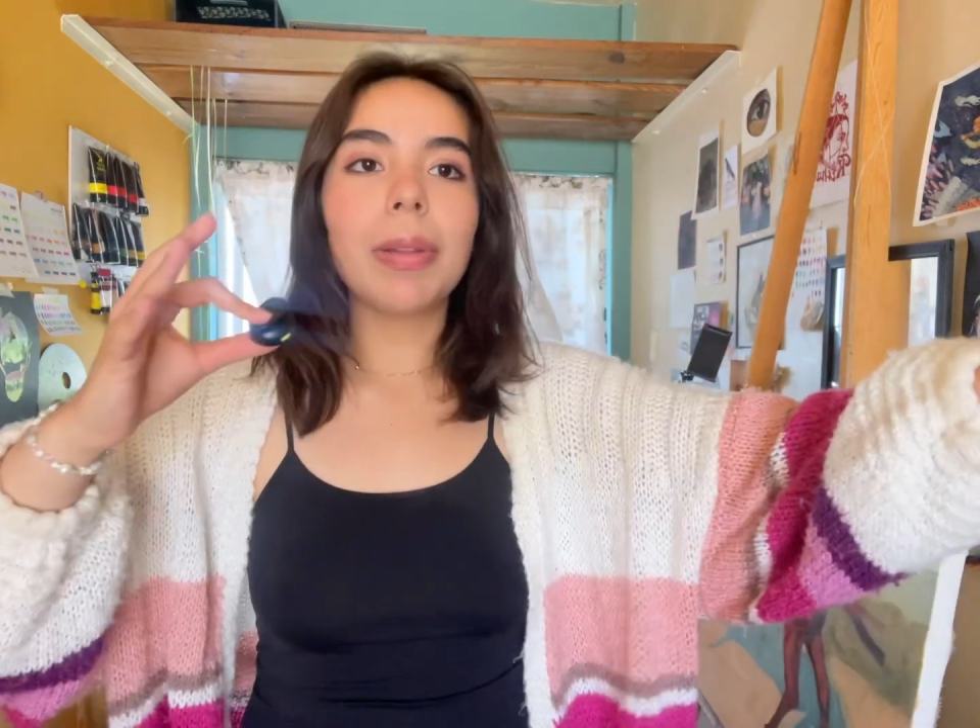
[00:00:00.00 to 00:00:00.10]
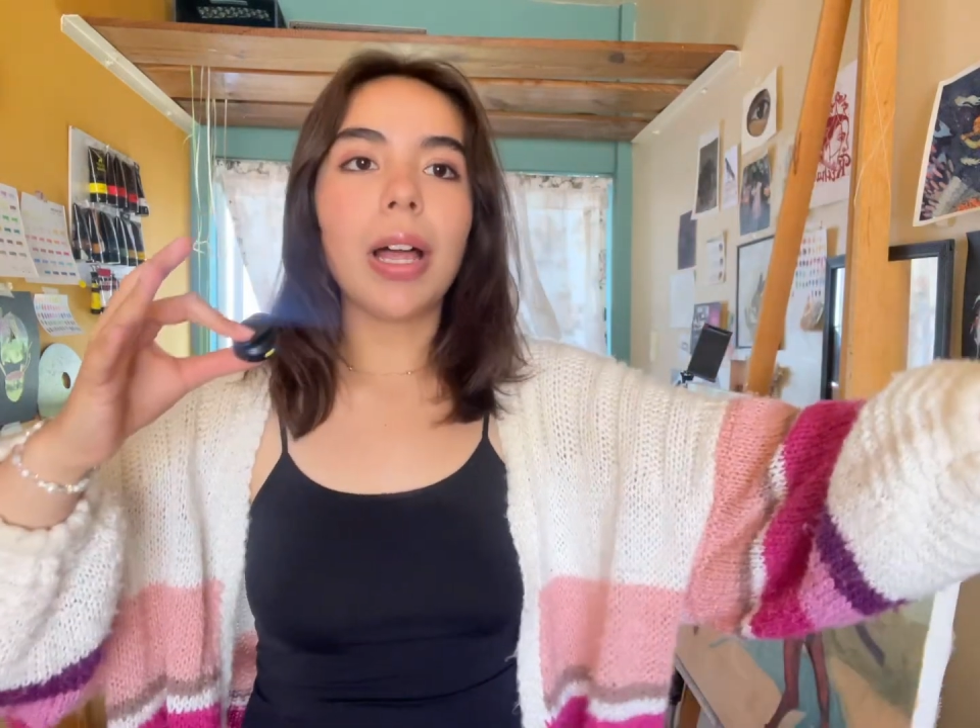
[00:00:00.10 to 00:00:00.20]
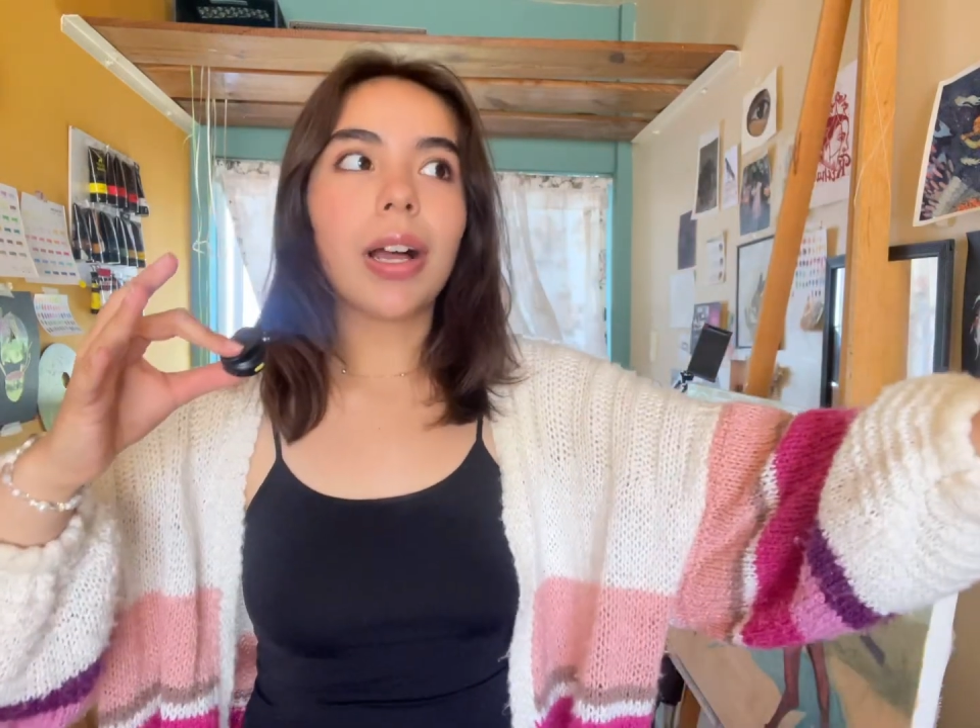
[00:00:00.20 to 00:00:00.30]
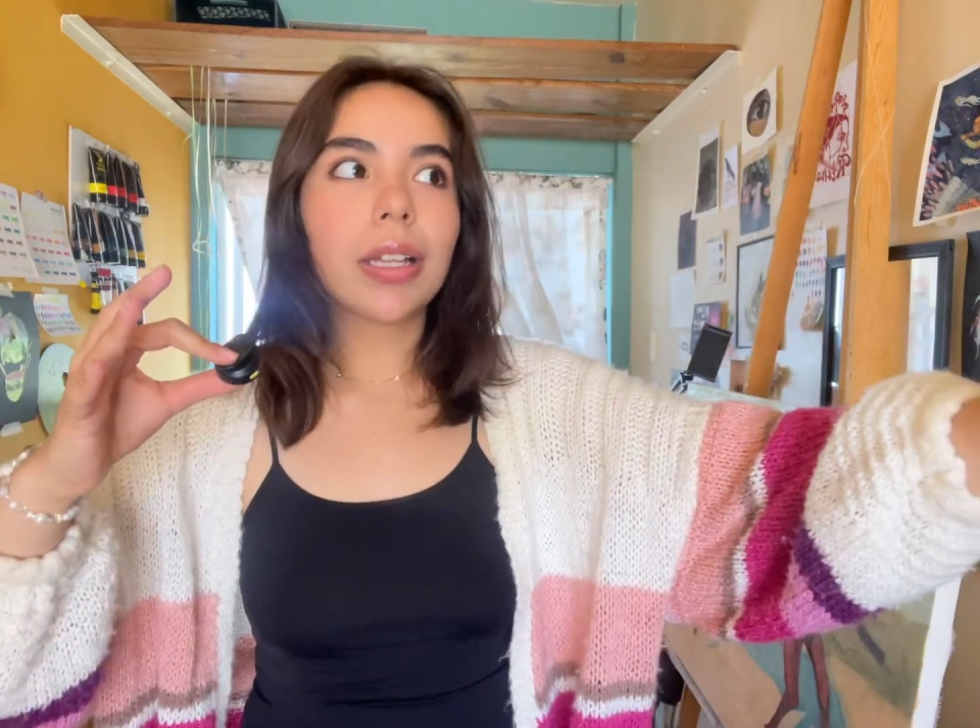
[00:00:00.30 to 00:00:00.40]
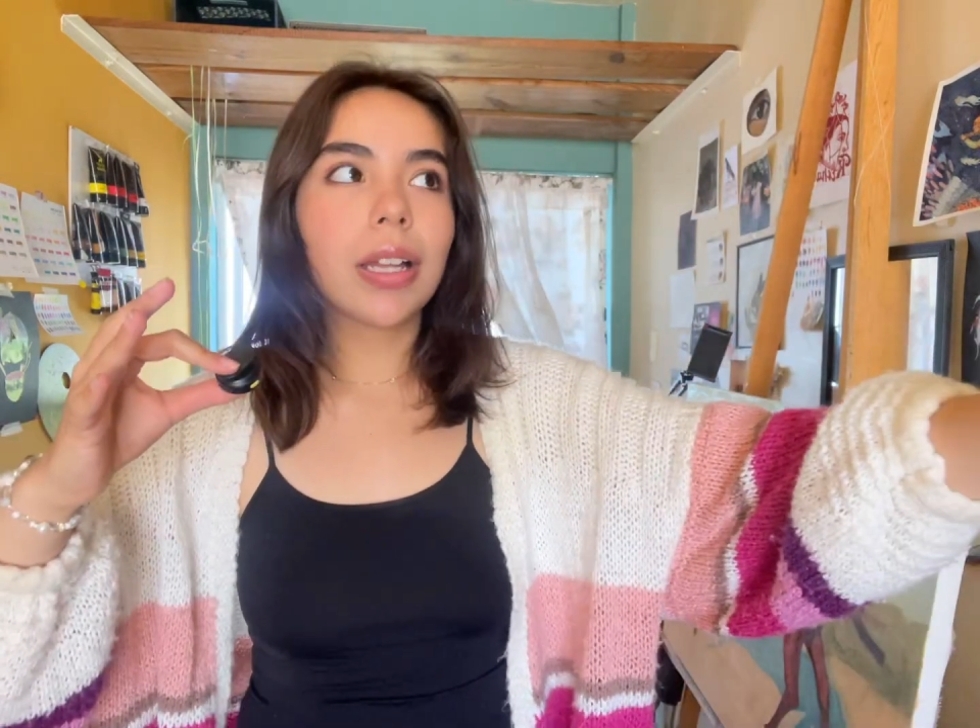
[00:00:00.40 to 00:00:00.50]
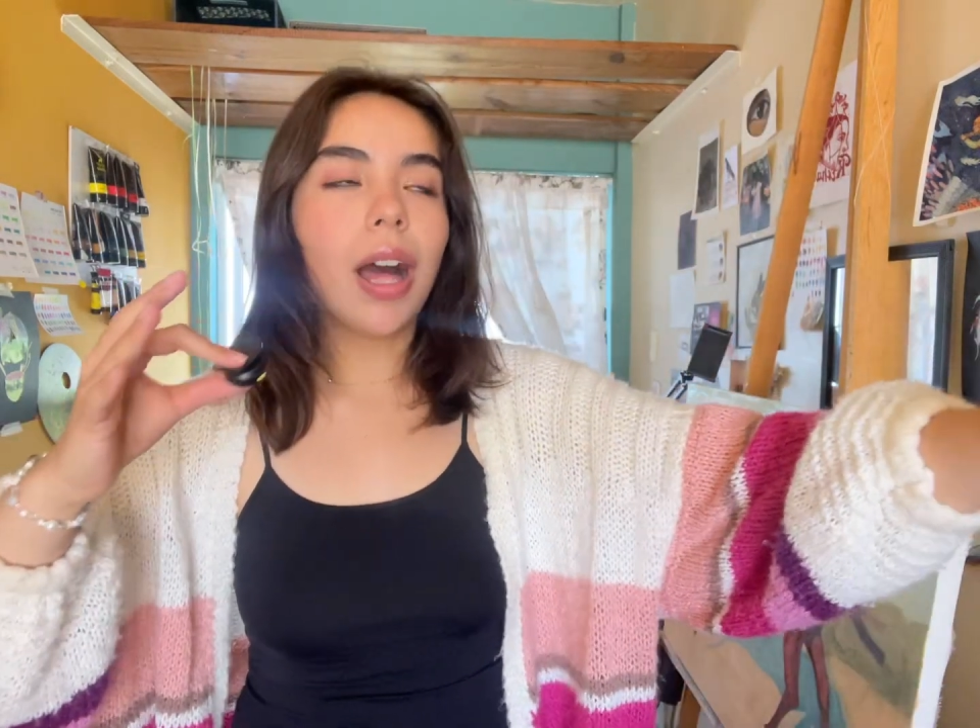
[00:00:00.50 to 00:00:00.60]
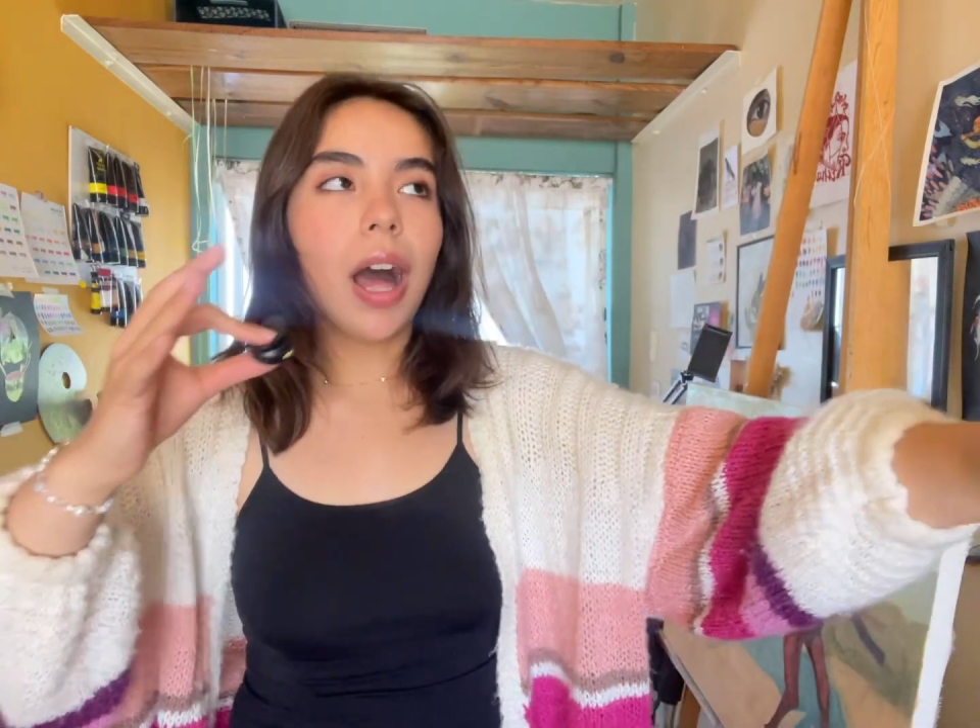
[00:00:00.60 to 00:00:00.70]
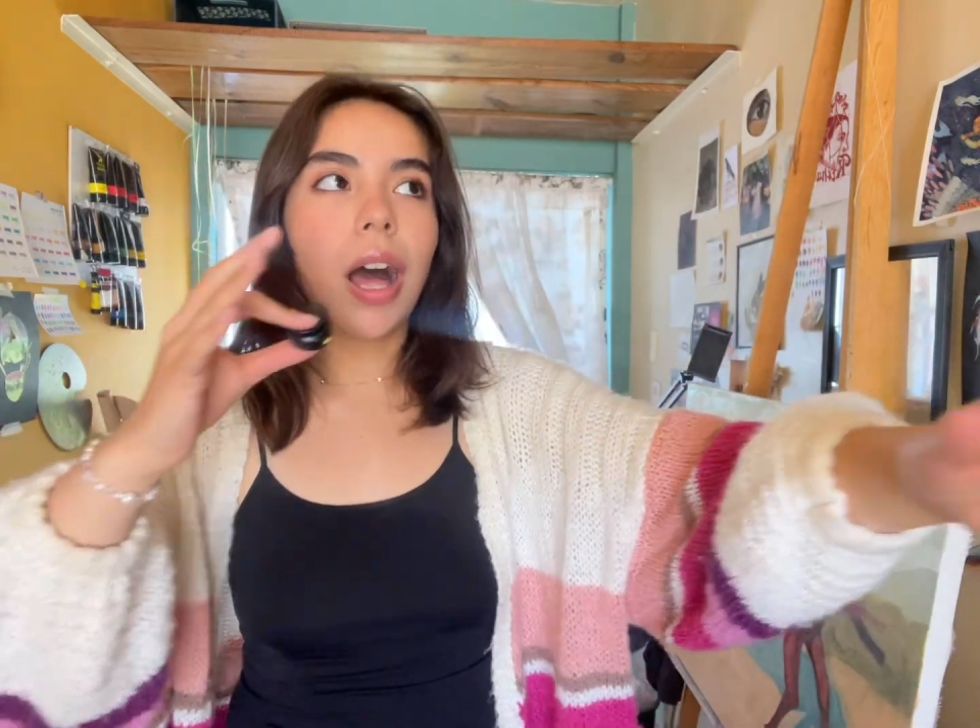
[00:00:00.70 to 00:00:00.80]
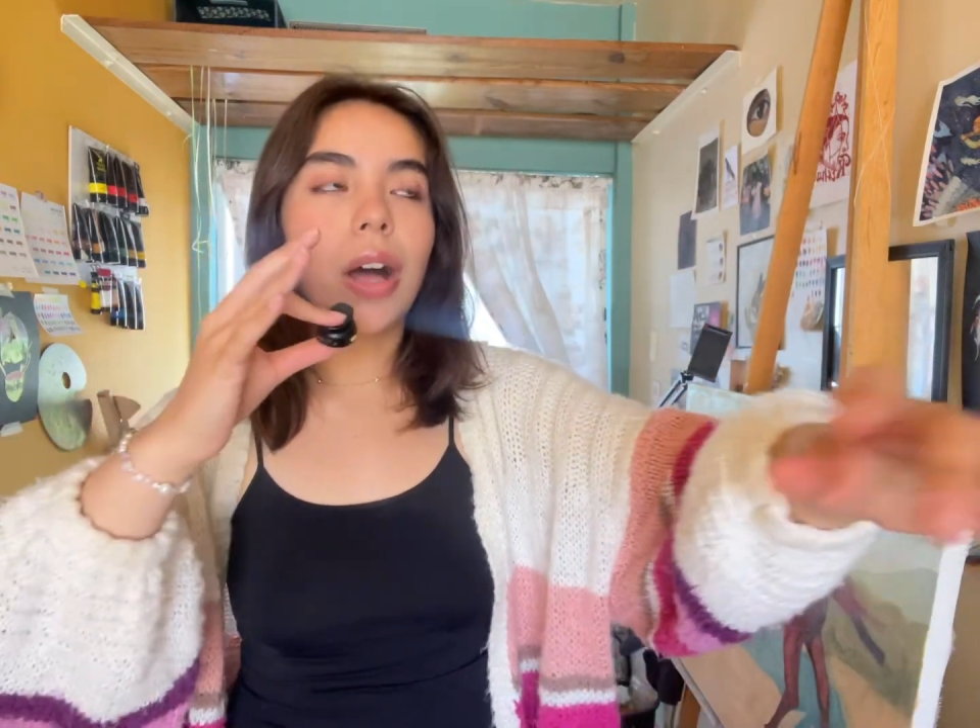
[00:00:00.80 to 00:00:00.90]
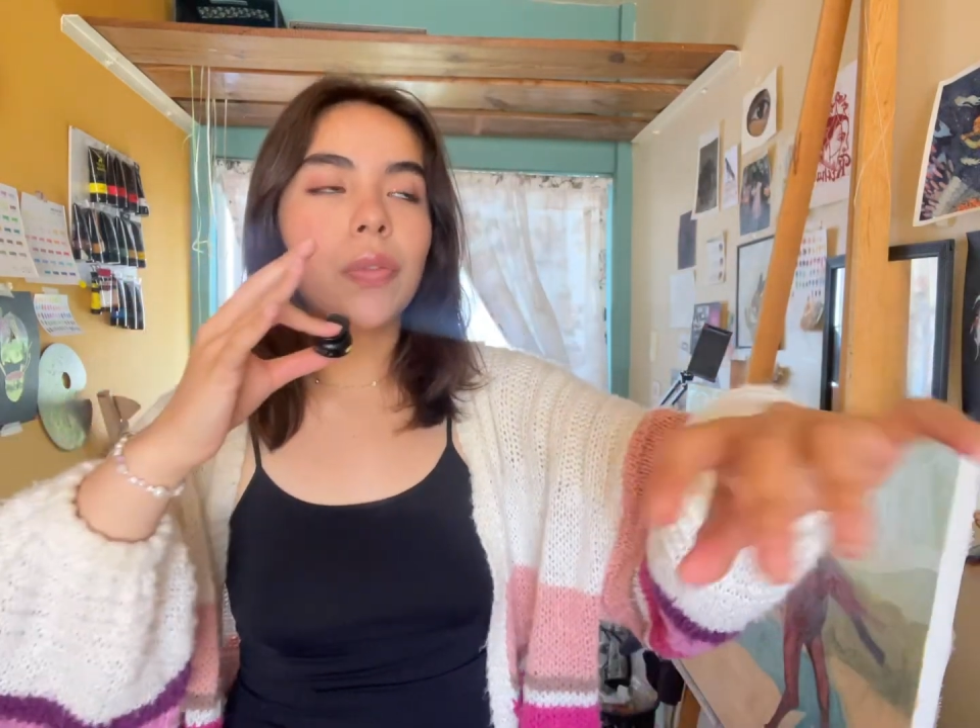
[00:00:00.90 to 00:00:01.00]
block
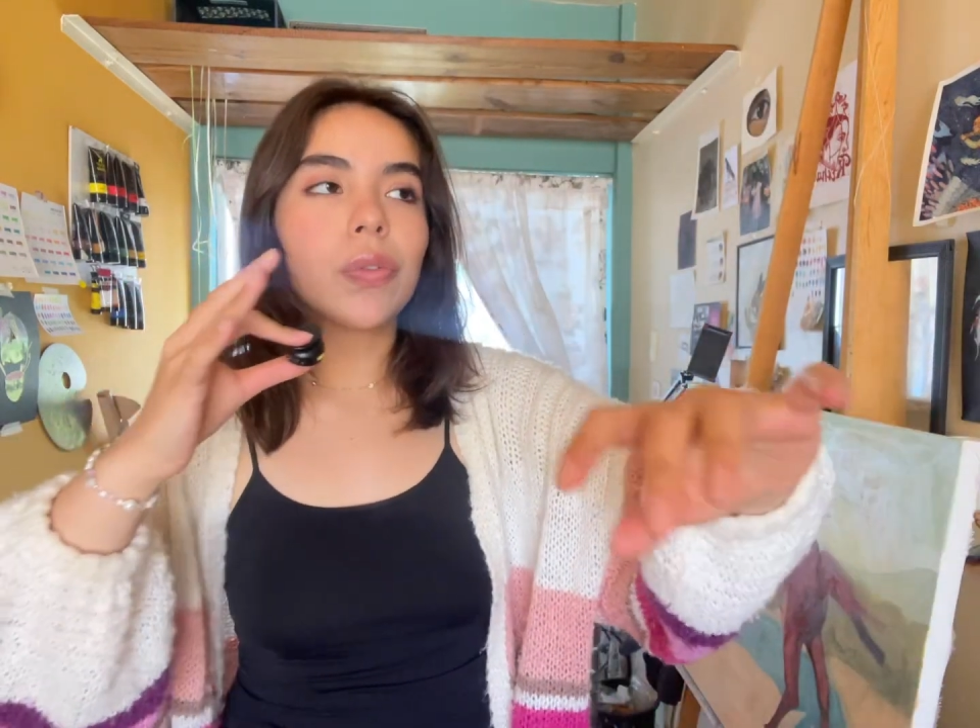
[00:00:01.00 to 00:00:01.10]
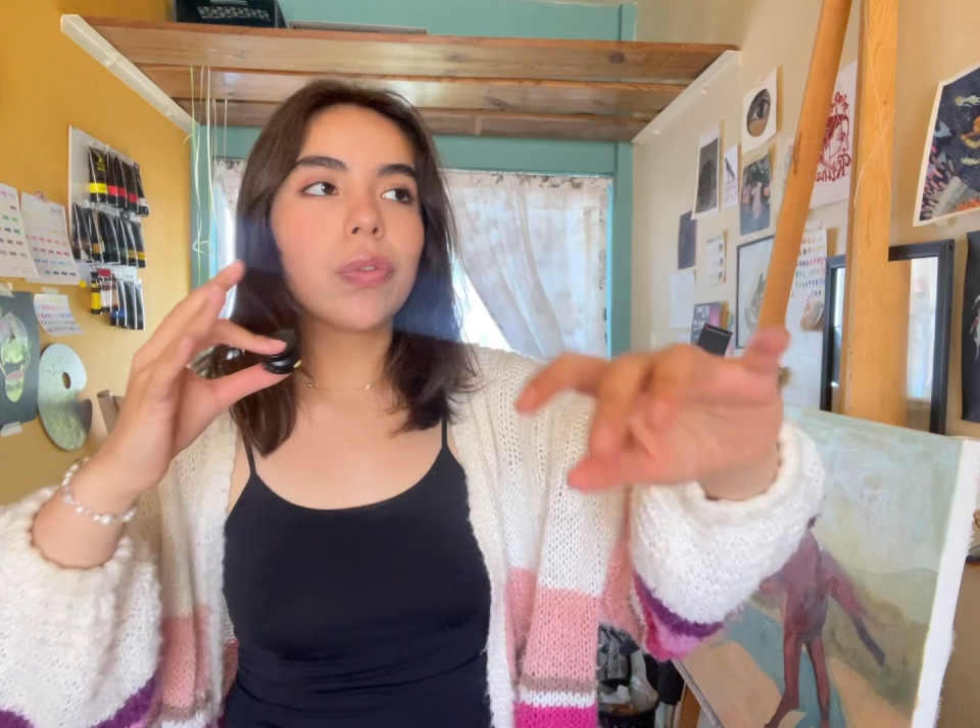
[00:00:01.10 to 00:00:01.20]
of